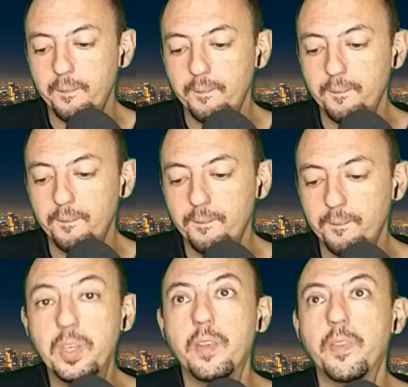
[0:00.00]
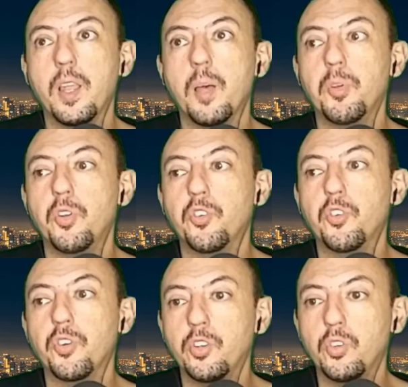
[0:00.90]
for me that I've been
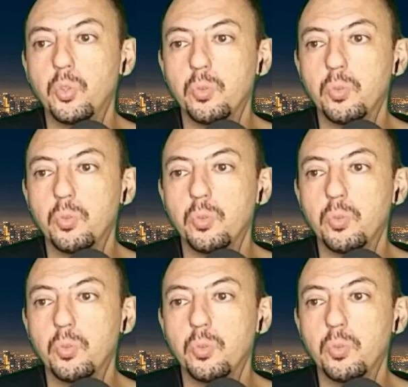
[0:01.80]
trying to